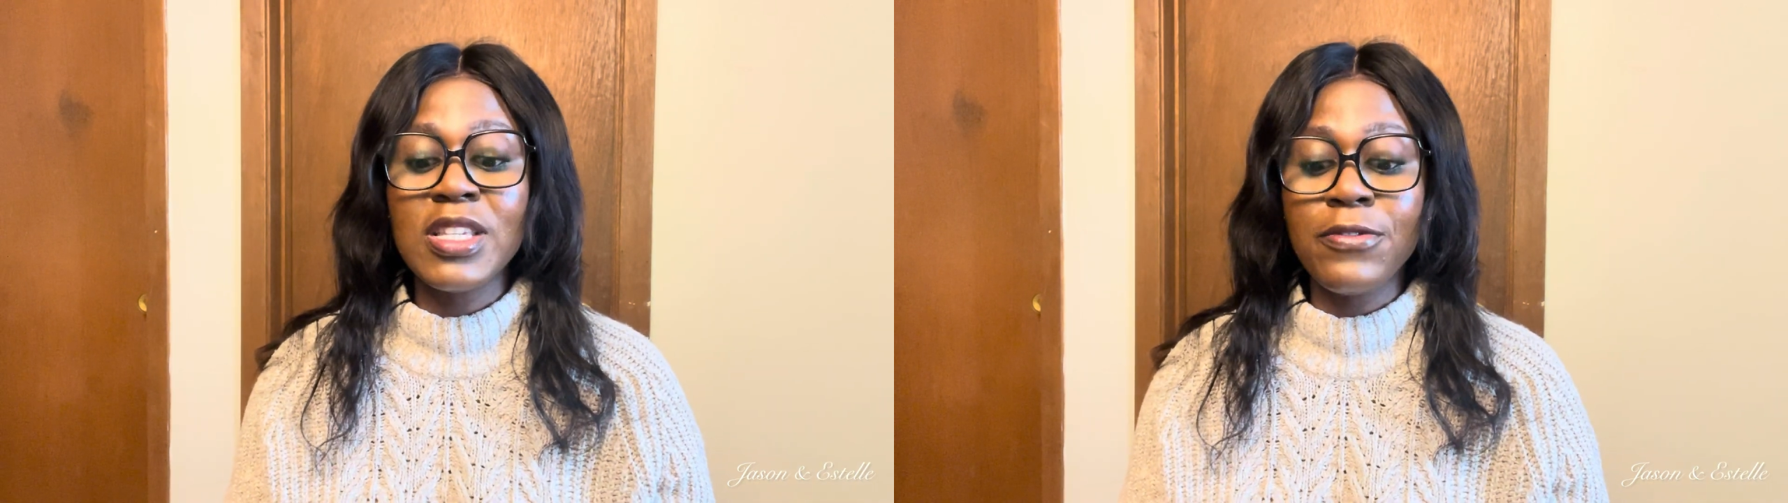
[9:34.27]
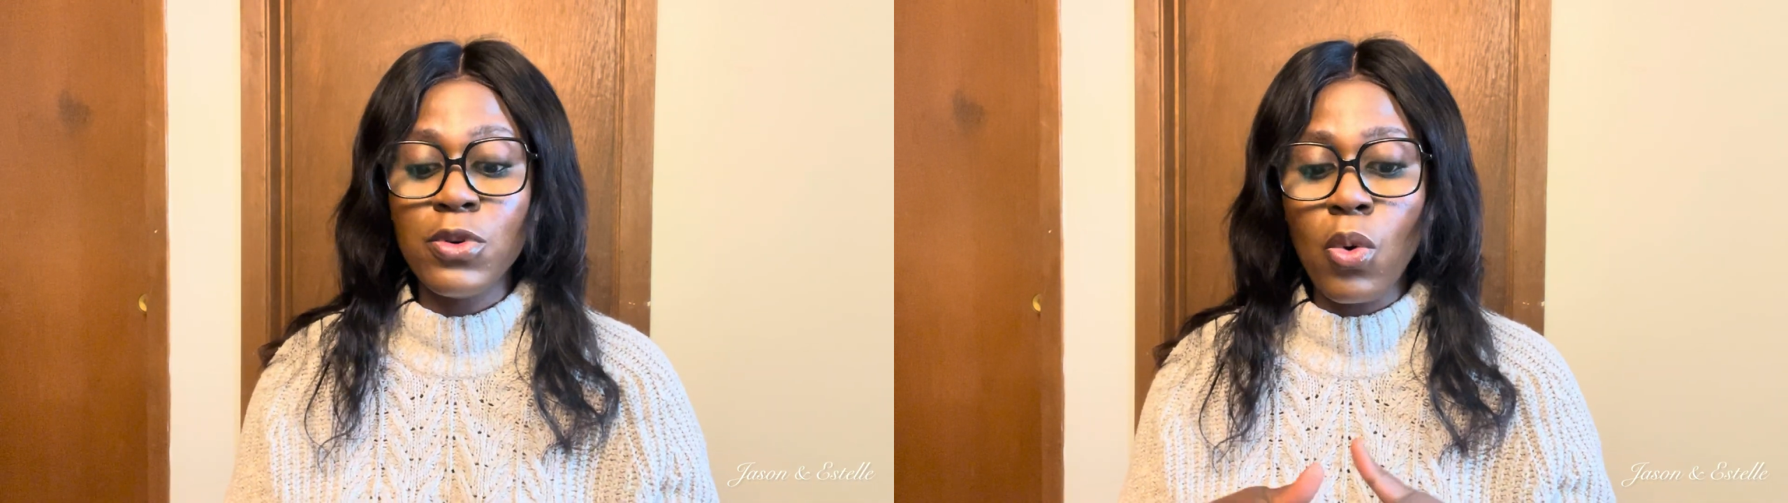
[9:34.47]

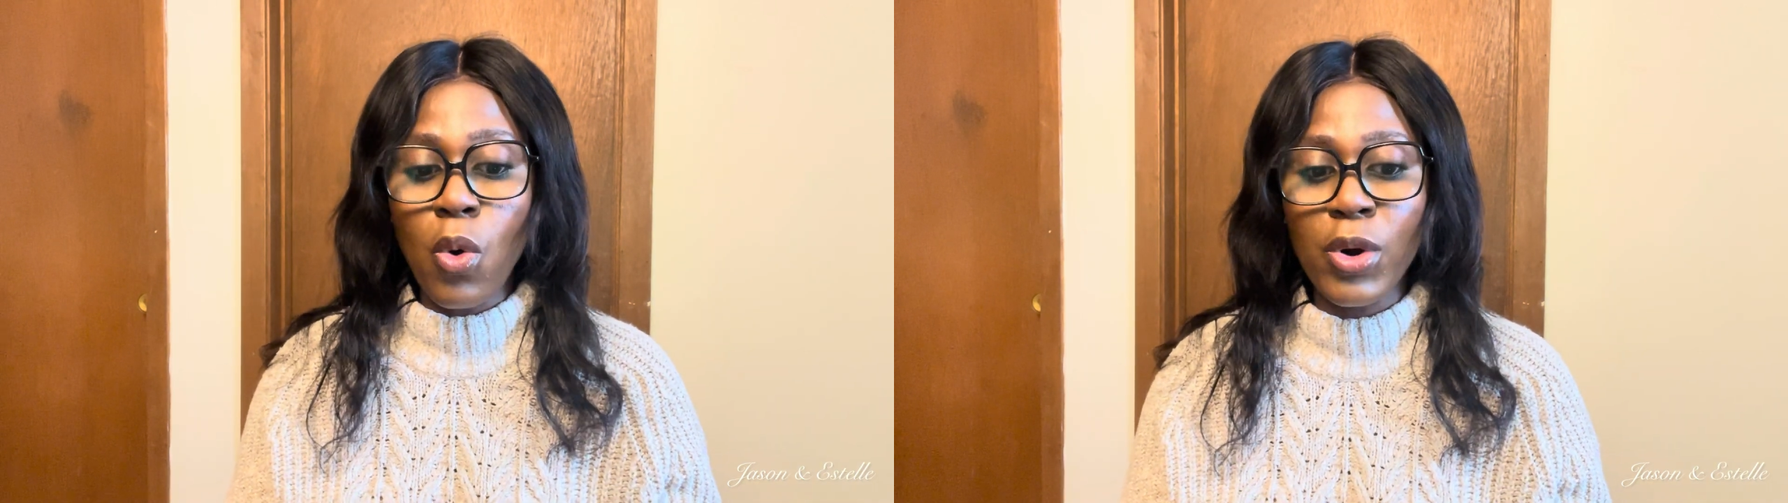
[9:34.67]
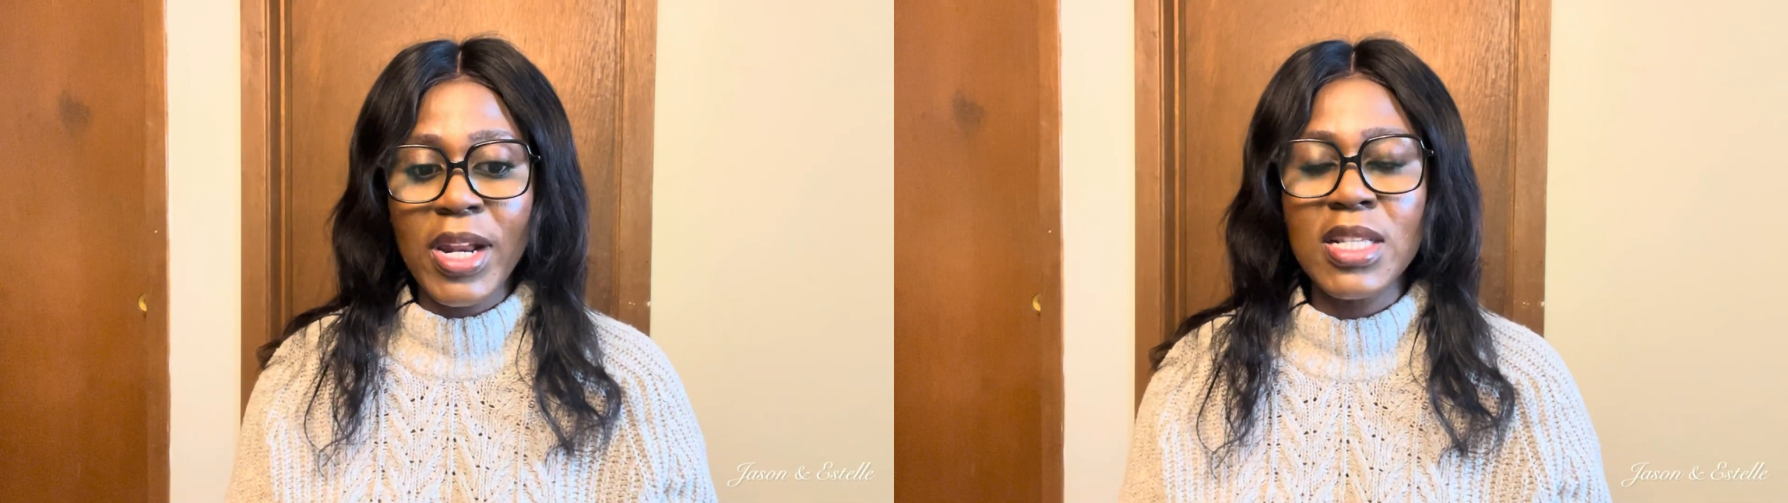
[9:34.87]
if you
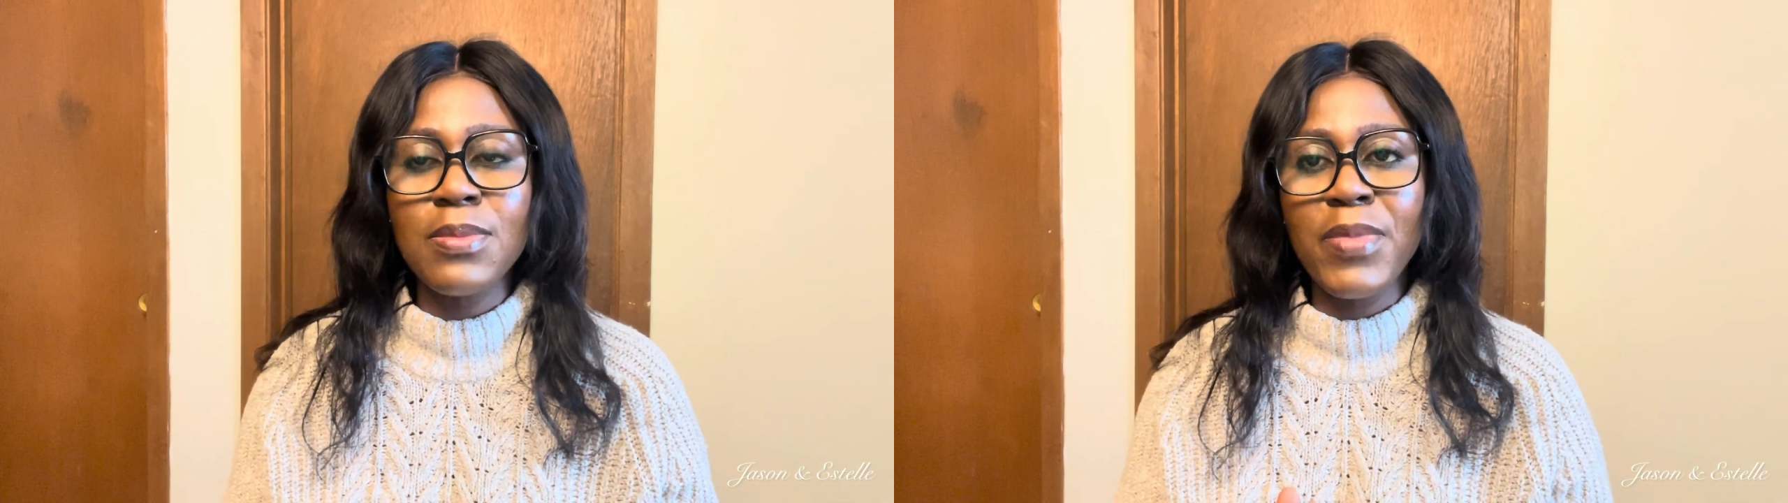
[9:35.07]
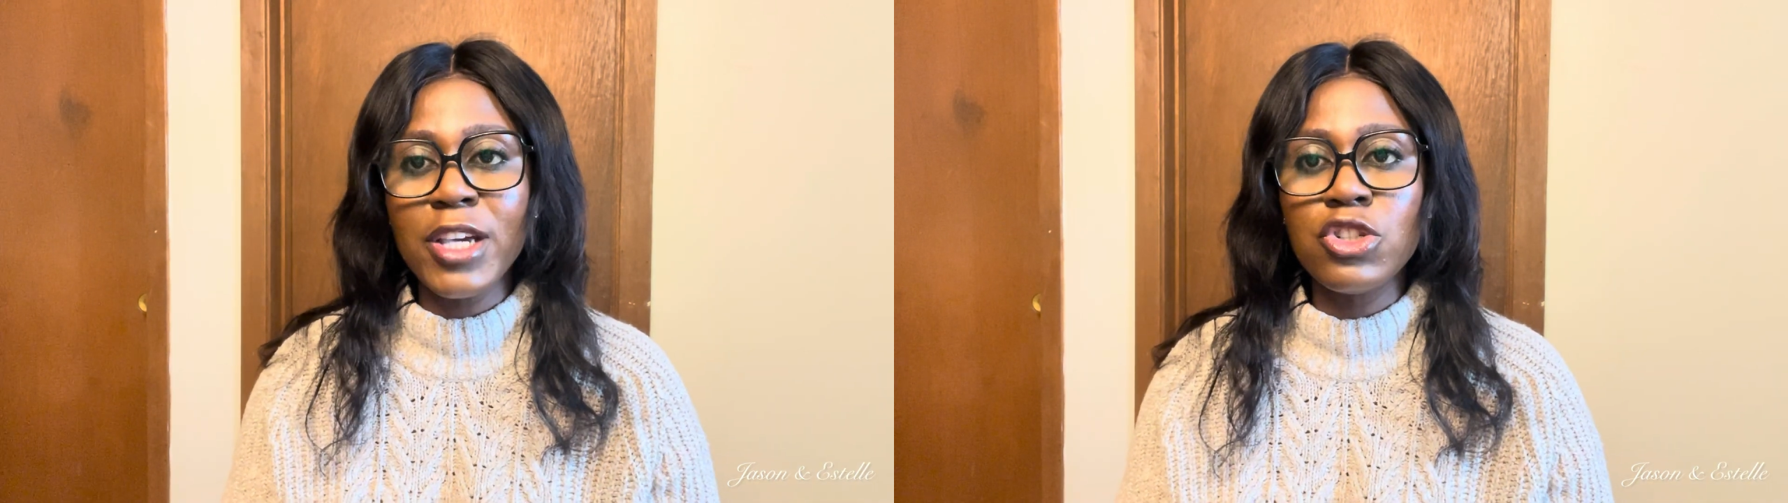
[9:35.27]
own it,
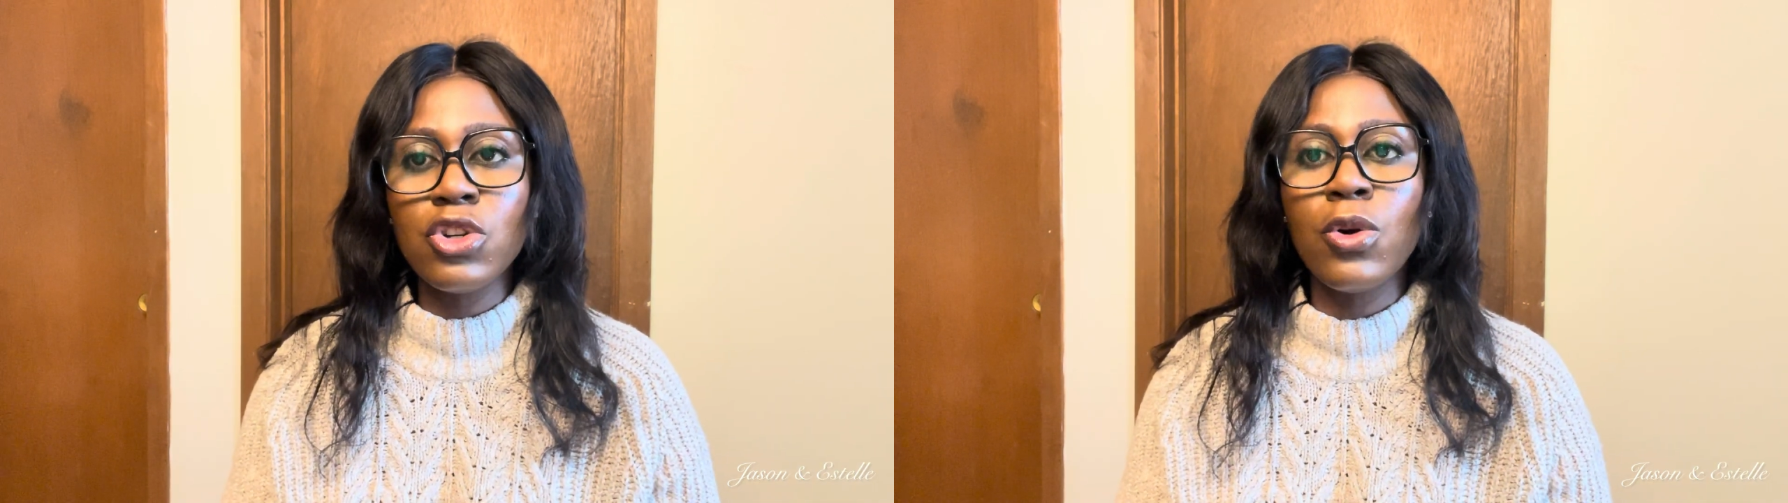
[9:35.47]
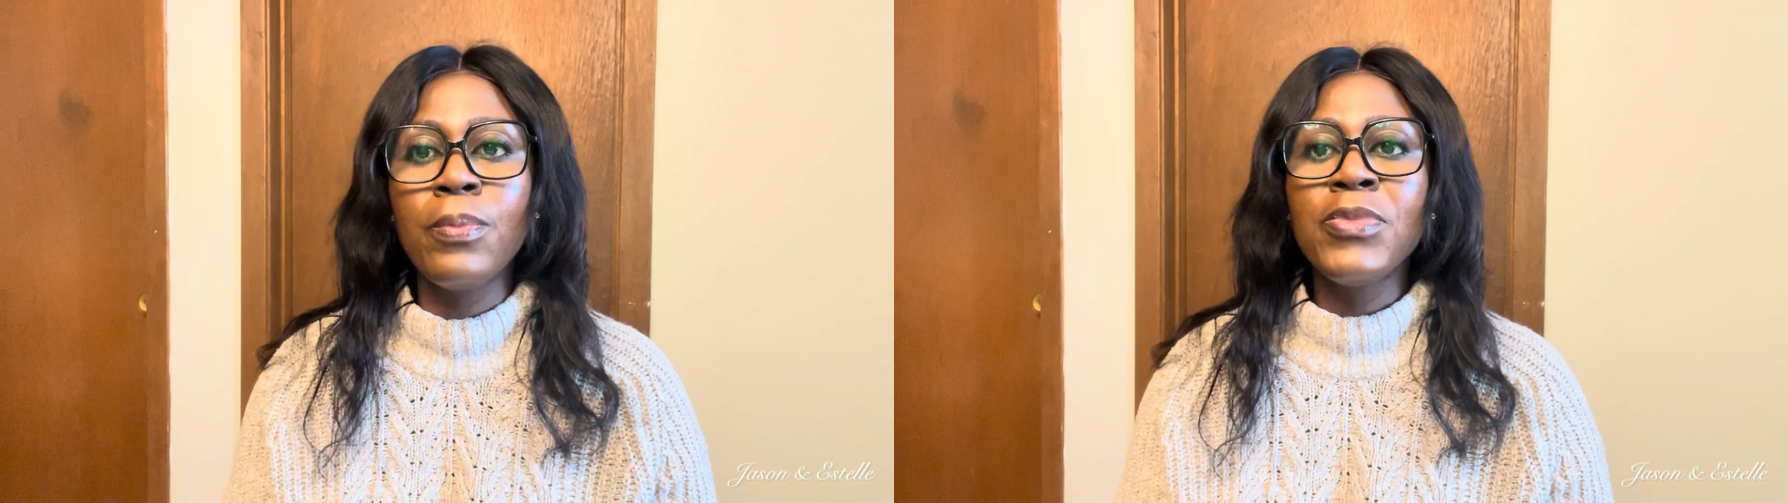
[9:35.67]
make sure